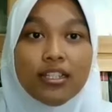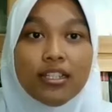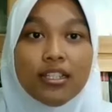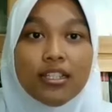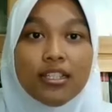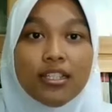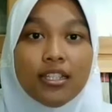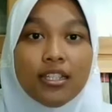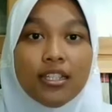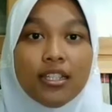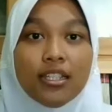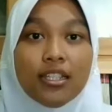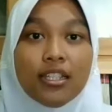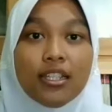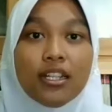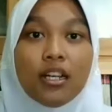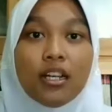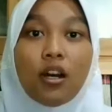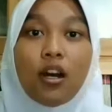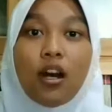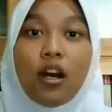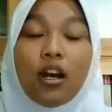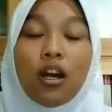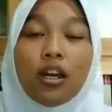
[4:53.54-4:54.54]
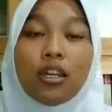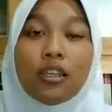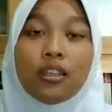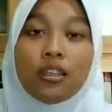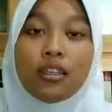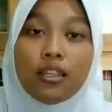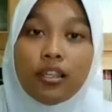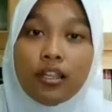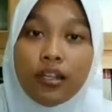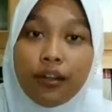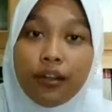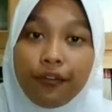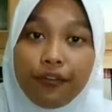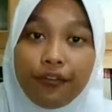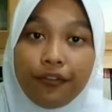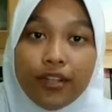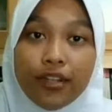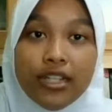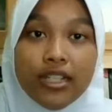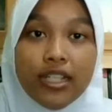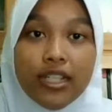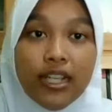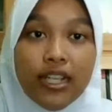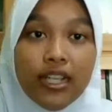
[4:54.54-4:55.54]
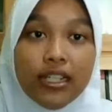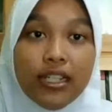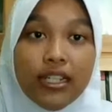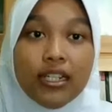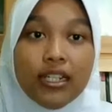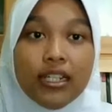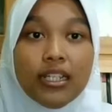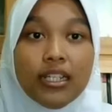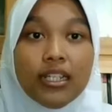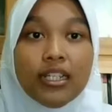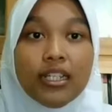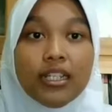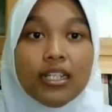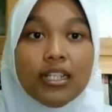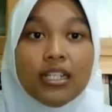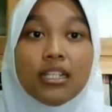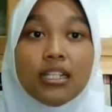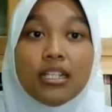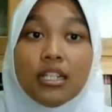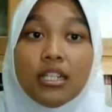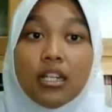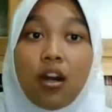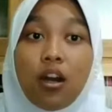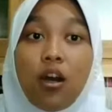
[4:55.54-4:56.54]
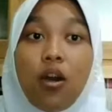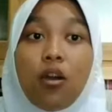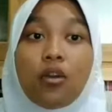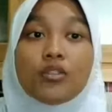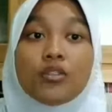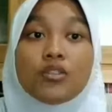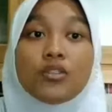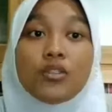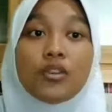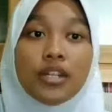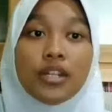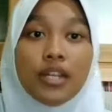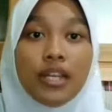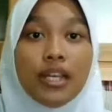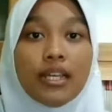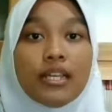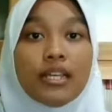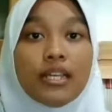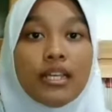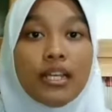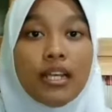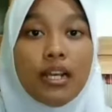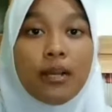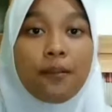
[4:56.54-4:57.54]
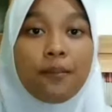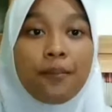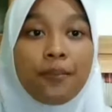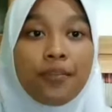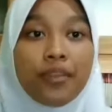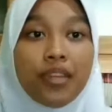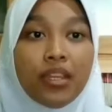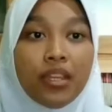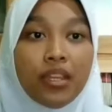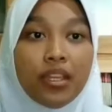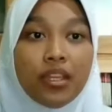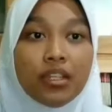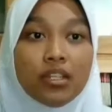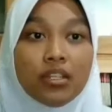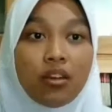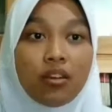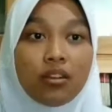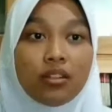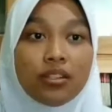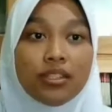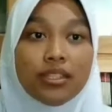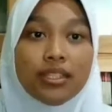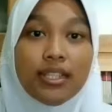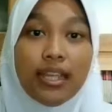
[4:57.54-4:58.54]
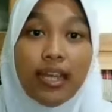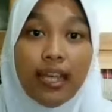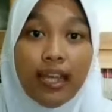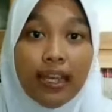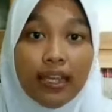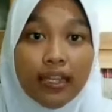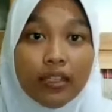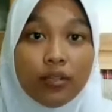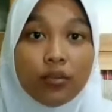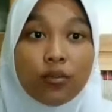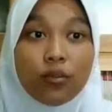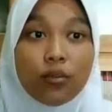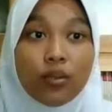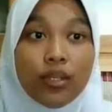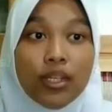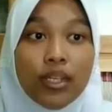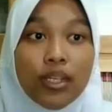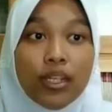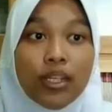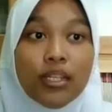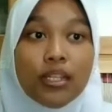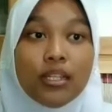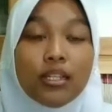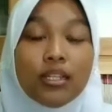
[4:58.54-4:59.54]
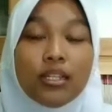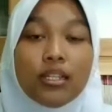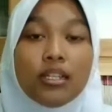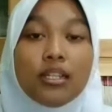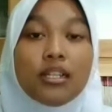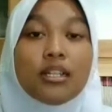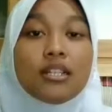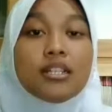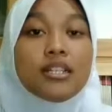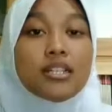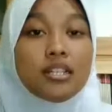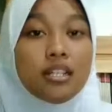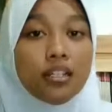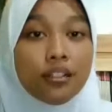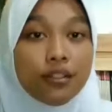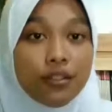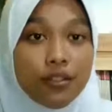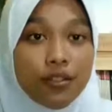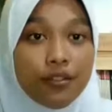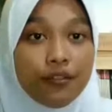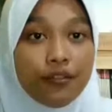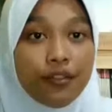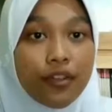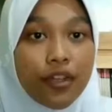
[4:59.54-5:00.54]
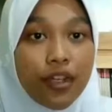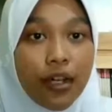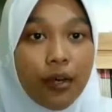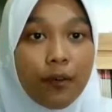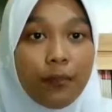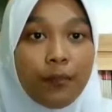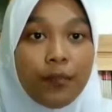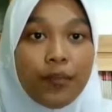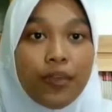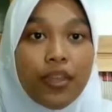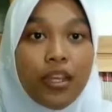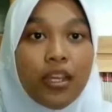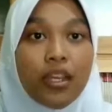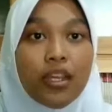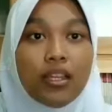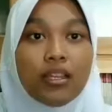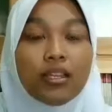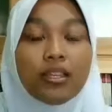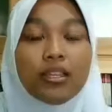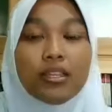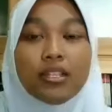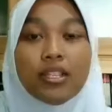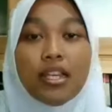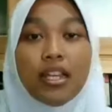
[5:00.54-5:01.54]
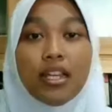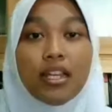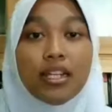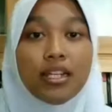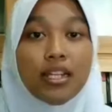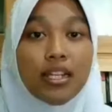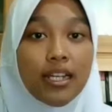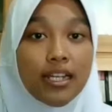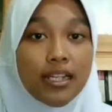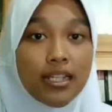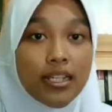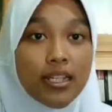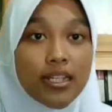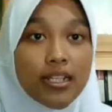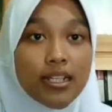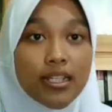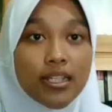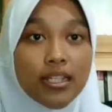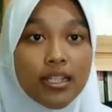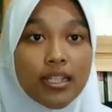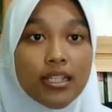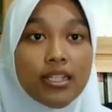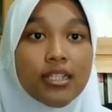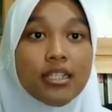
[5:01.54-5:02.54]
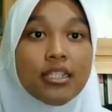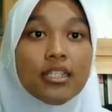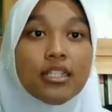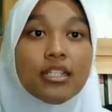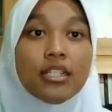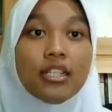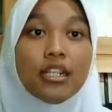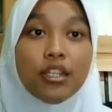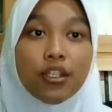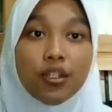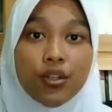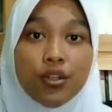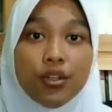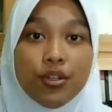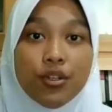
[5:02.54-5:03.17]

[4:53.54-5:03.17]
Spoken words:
This is the first layer in the ozone layer. is contained with the stratosphere. The second layer is the